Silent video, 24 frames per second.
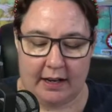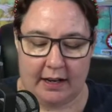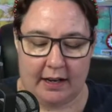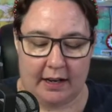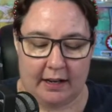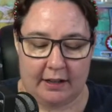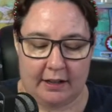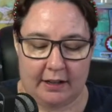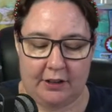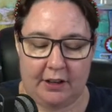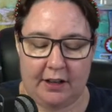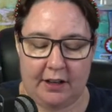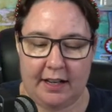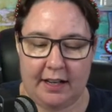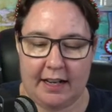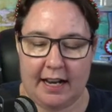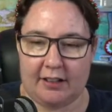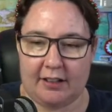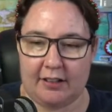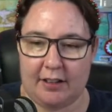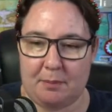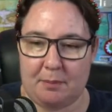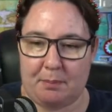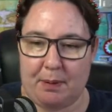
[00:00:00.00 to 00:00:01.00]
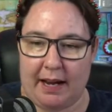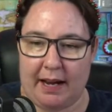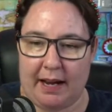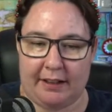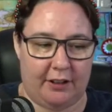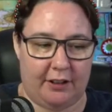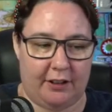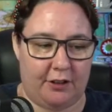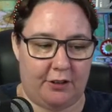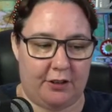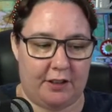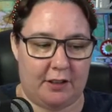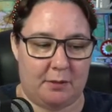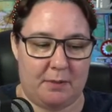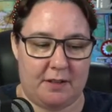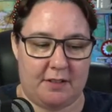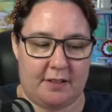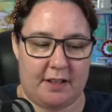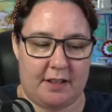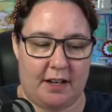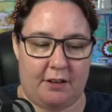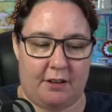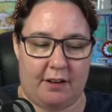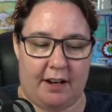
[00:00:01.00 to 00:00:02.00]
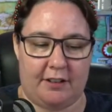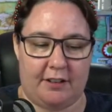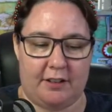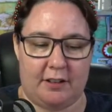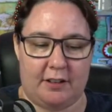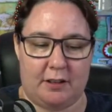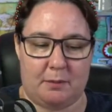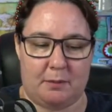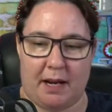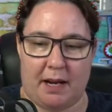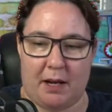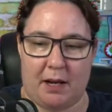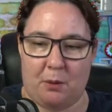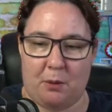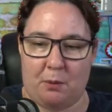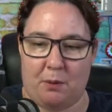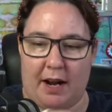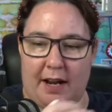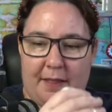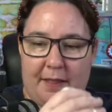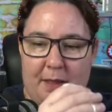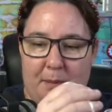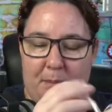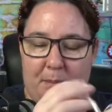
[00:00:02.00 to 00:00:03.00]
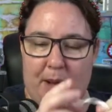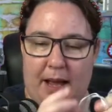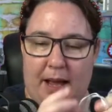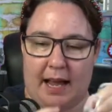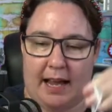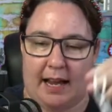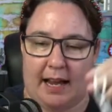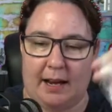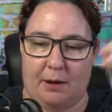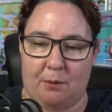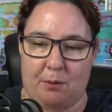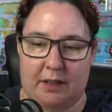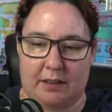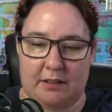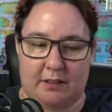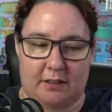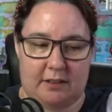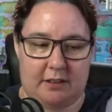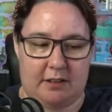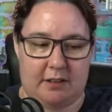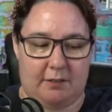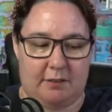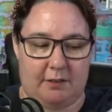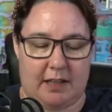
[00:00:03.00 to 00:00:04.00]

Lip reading: You can actually pack your Christmas decorations back away in the bag once